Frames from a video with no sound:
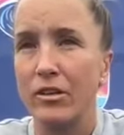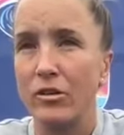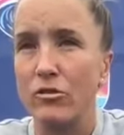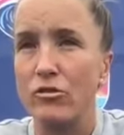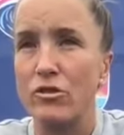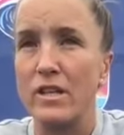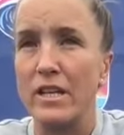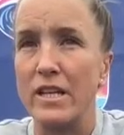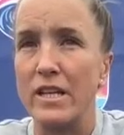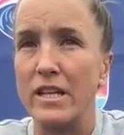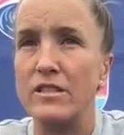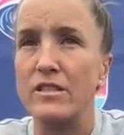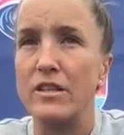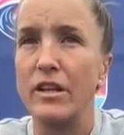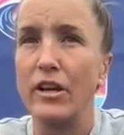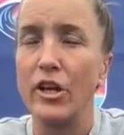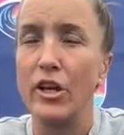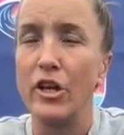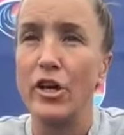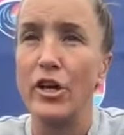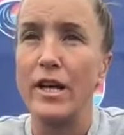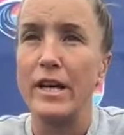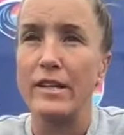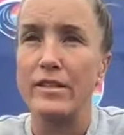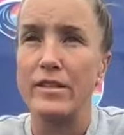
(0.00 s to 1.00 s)
know, she needs to
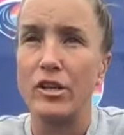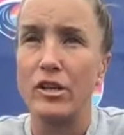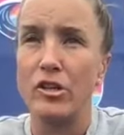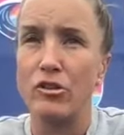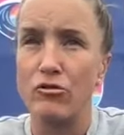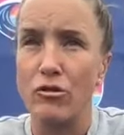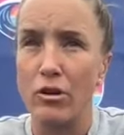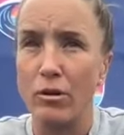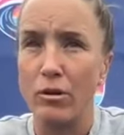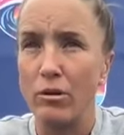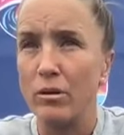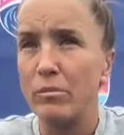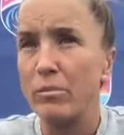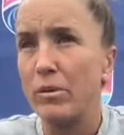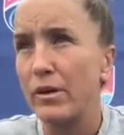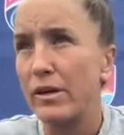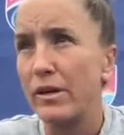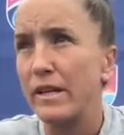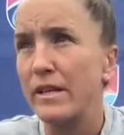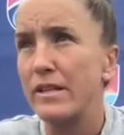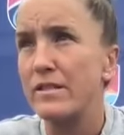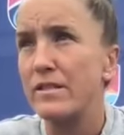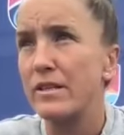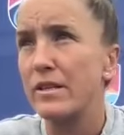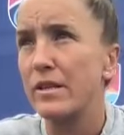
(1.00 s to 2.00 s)
learn how to control her
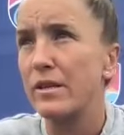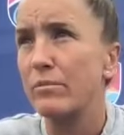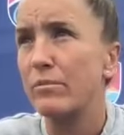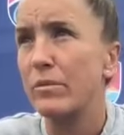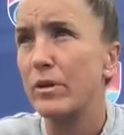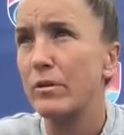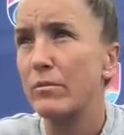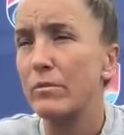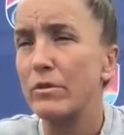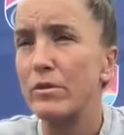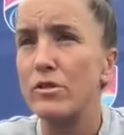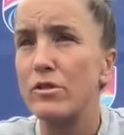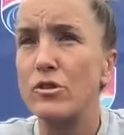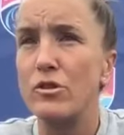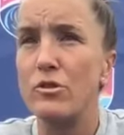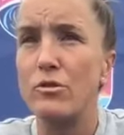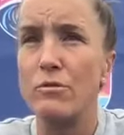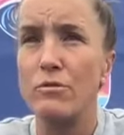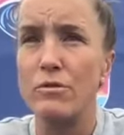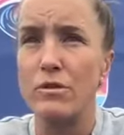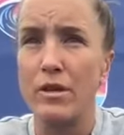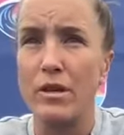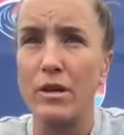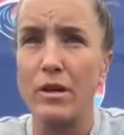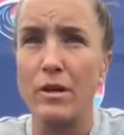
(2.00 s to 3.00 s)
body in certain moments,
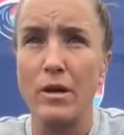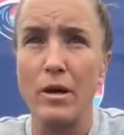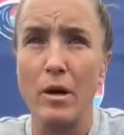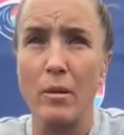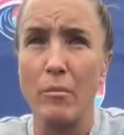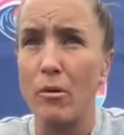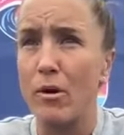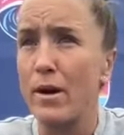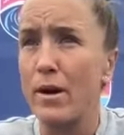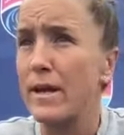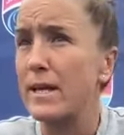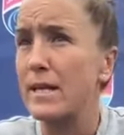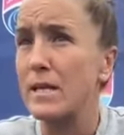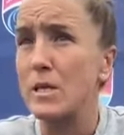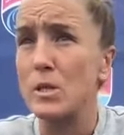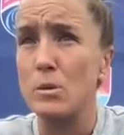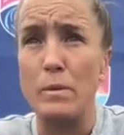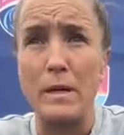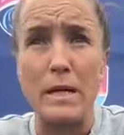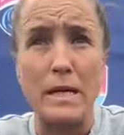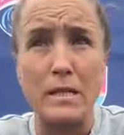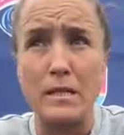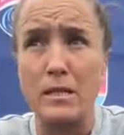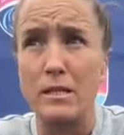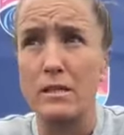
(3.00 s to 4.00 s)
use a braking
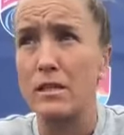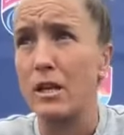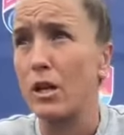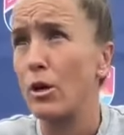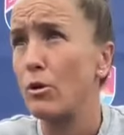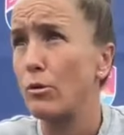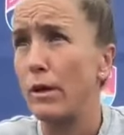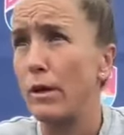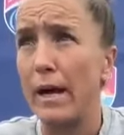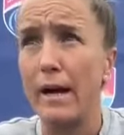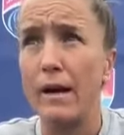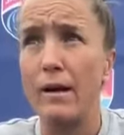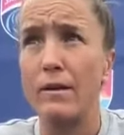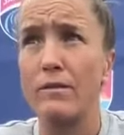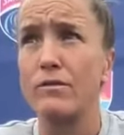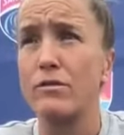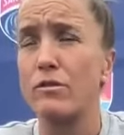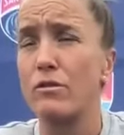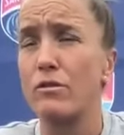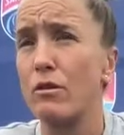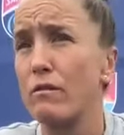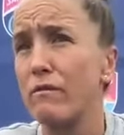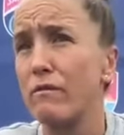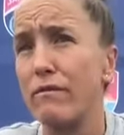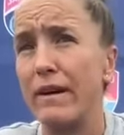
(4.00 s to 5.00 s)
speed to slow down,
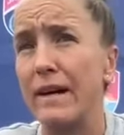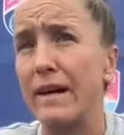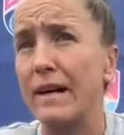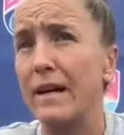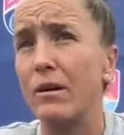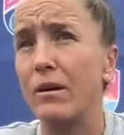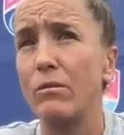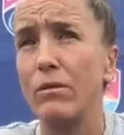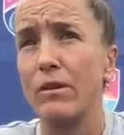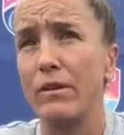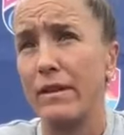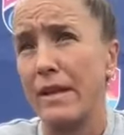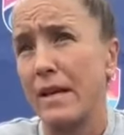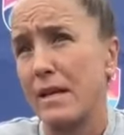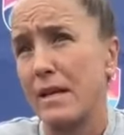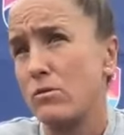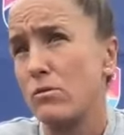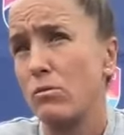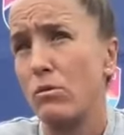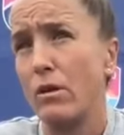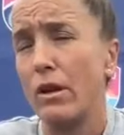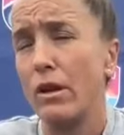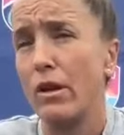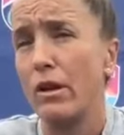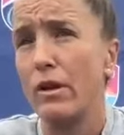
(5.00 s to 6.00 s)
to not foul, and
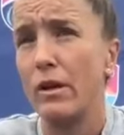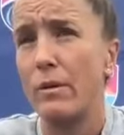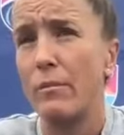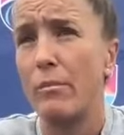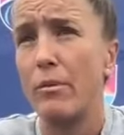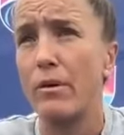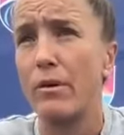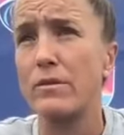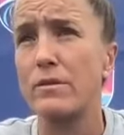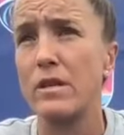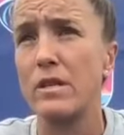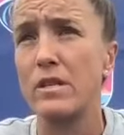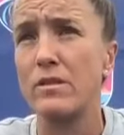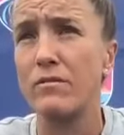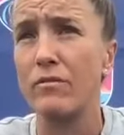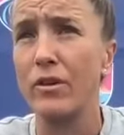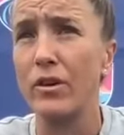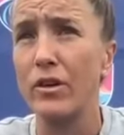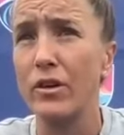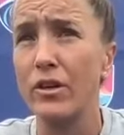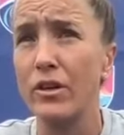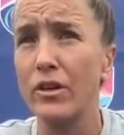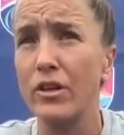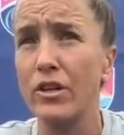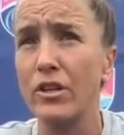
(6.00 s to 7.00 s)
that's all a learning process for
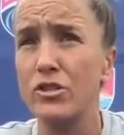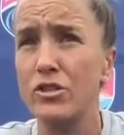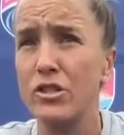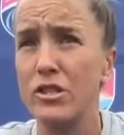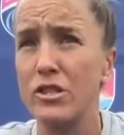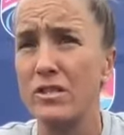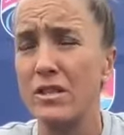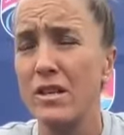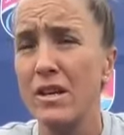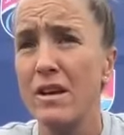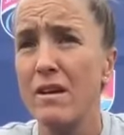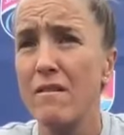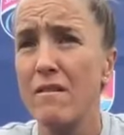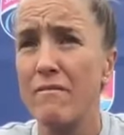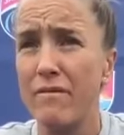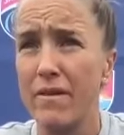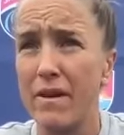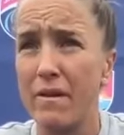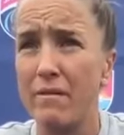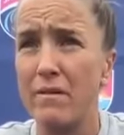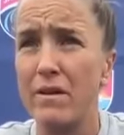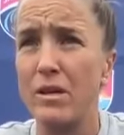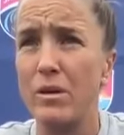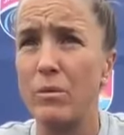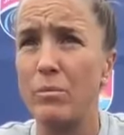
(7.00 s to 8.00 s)
her. She's
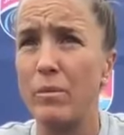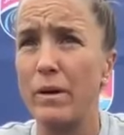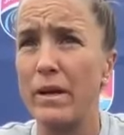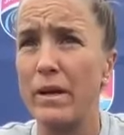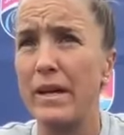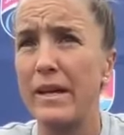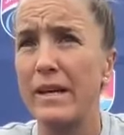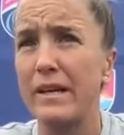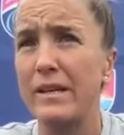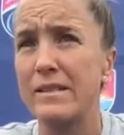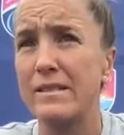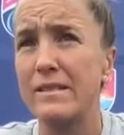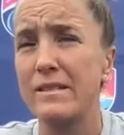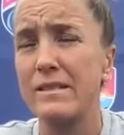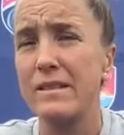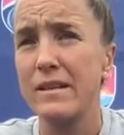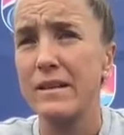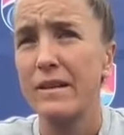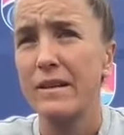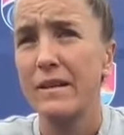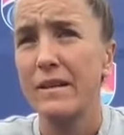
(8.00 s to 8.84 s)
very committed.